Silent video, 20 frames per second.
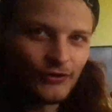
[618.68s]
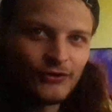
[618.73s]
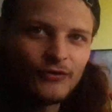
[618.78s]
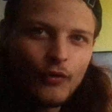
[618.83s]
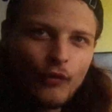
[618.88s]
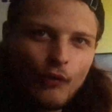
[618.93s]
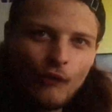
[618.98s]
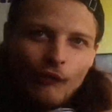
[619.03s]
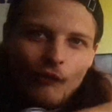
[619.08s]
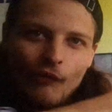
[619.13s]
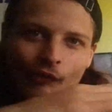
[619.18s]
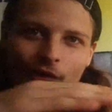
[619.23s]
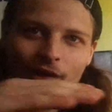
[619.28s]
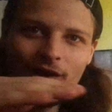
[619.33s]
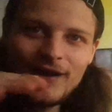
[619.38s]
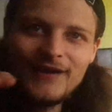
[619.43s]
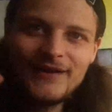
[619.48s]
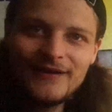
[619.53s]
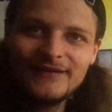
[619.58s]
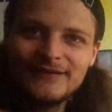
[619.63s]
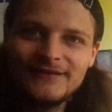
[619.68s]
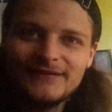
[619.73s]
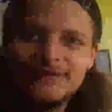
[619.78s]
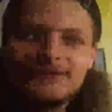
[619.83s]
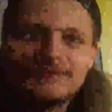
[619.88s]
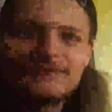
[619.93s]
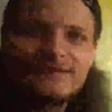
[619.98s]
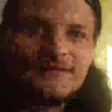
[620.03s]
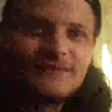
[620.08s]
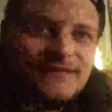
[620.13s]
It's so easy just to
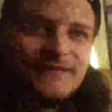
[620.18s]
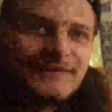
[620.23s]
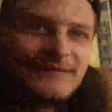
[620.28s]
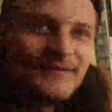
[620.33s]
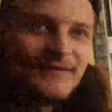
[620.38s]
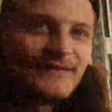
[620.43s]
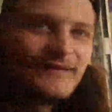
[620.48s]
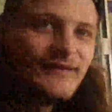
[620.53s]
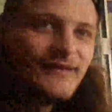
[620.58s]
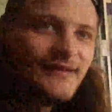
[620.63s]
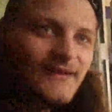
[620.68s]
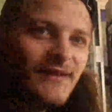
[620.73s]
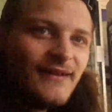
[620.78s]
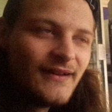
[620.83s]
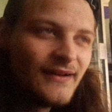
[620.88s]
focus on the actor.